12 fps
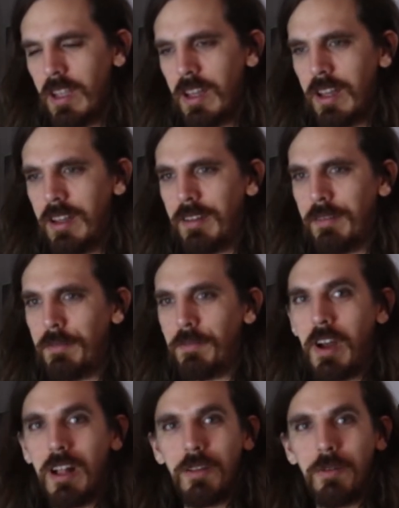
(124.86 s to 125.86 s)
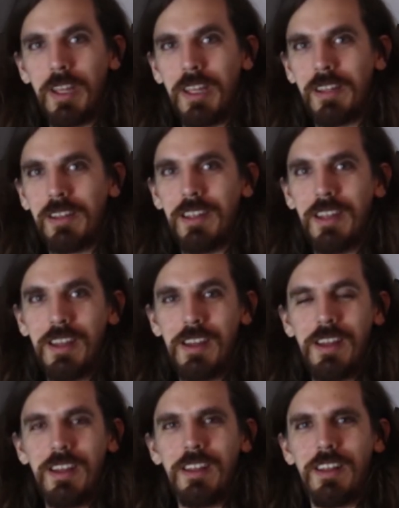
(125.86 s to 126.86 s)
following
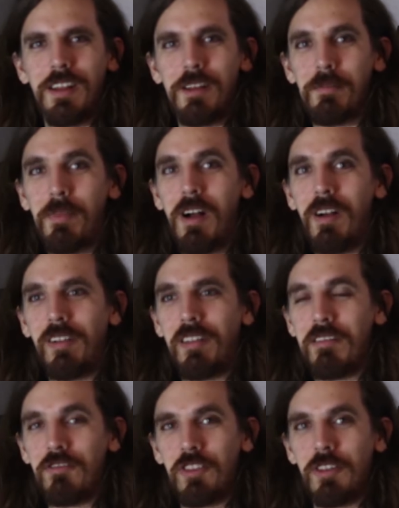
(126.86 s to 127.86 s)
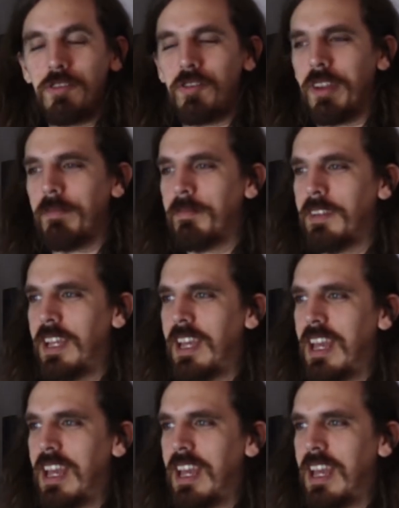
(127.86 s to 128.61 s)
Paul's children